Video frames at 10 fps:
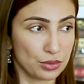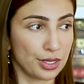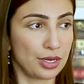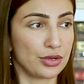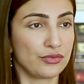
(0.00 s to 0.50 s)

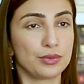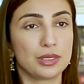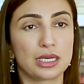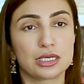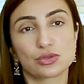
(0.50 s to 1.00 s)
going out every
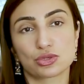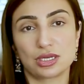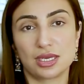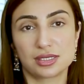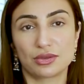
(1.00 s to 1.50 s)
weekend and
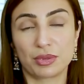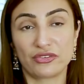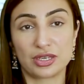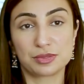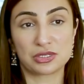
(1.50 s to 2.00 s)
socializing with my
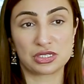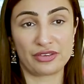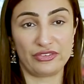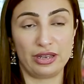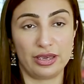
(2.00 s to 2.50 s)
friends because
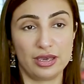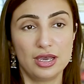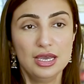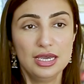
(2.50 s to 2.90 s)
I feel like